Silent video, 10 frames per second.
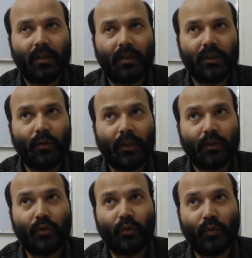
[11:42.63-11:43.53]
You
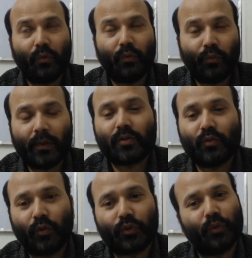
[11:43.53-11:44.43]
need to once
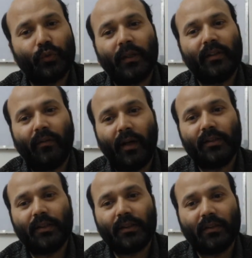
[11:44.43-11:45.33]
go through and revise
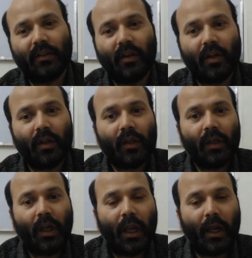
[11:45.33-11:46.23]
it.
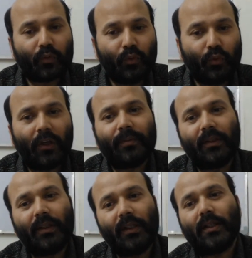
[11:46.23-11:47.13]
A rule of
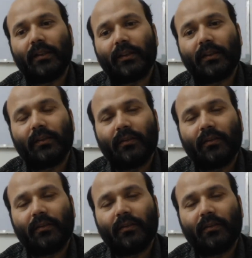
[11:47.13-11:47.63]
descent,